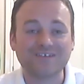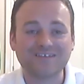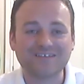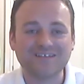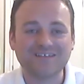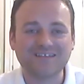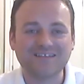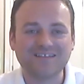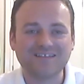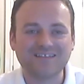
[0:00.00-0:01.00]
for a
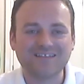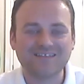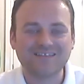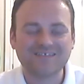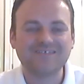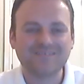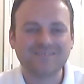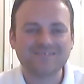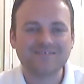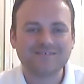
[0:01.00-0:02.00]
few years.
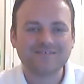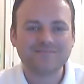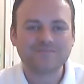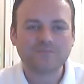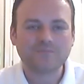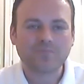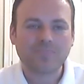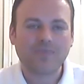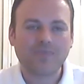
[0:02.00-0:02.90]
So